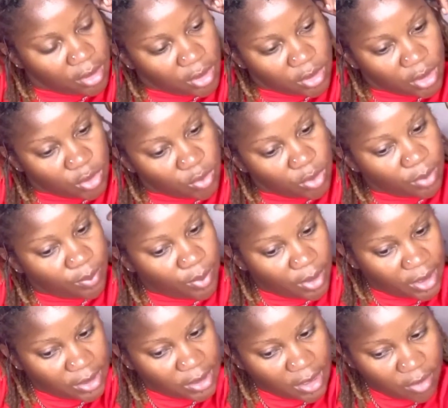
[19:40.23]
to do the
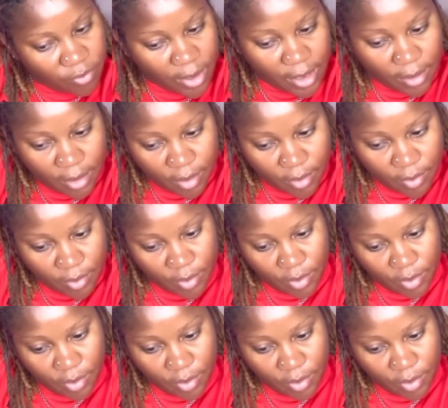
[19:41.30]
ponytail right now.